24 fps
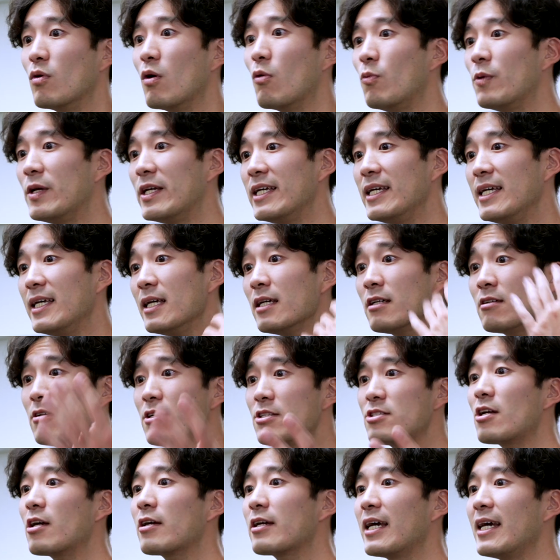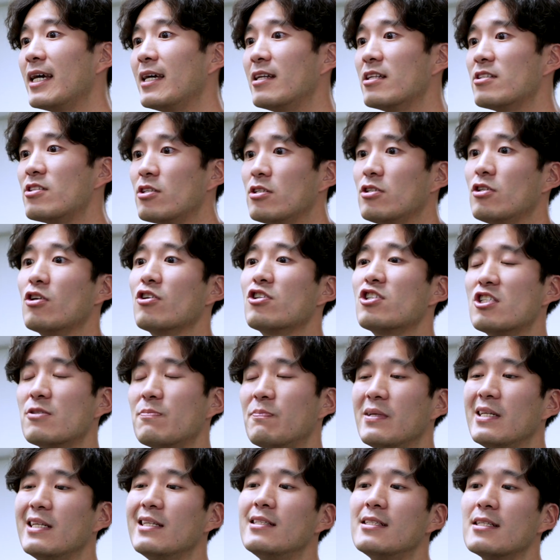When we increase our cadence, your
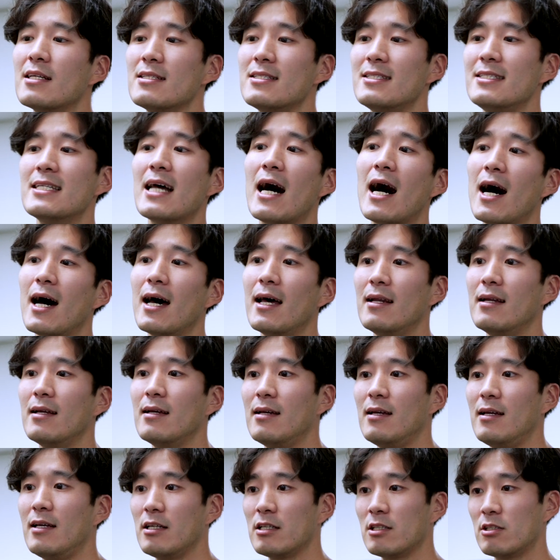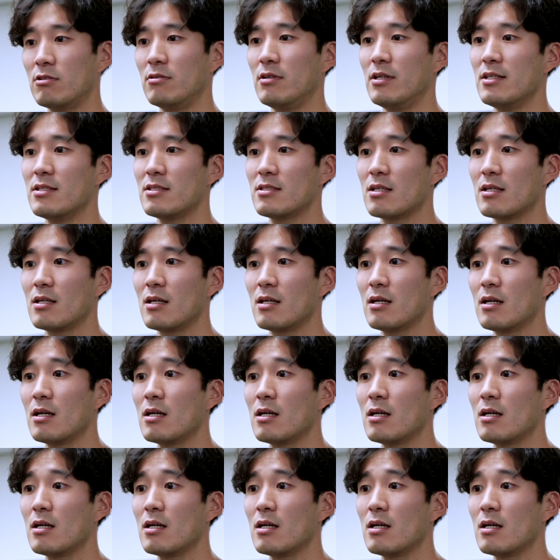speed does not increase.